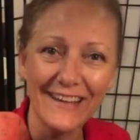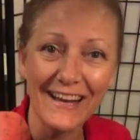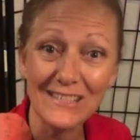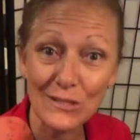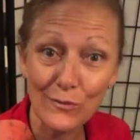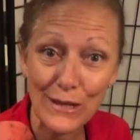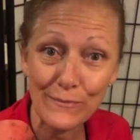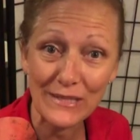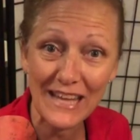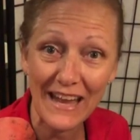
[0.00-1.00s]
a sweet
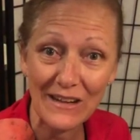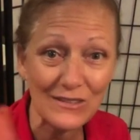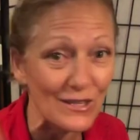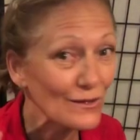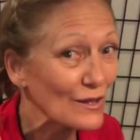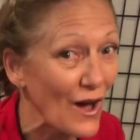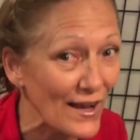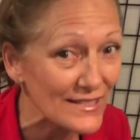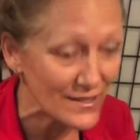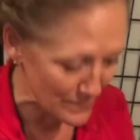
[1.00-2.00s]
potato, so
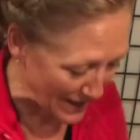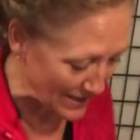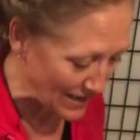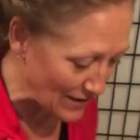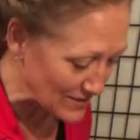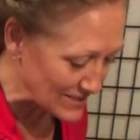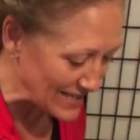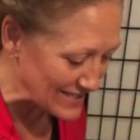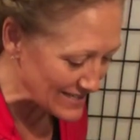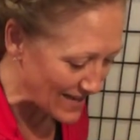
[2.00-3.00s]
lots of beta carotene
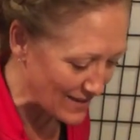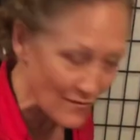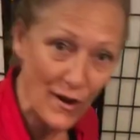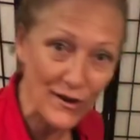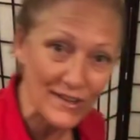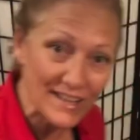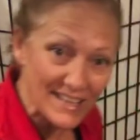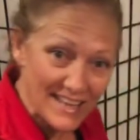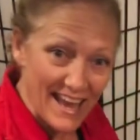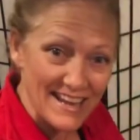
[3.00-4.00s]
inside of our
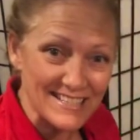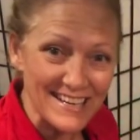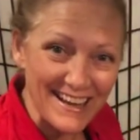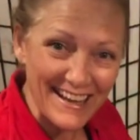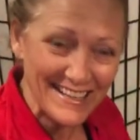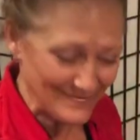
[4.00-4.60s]
cake tonight.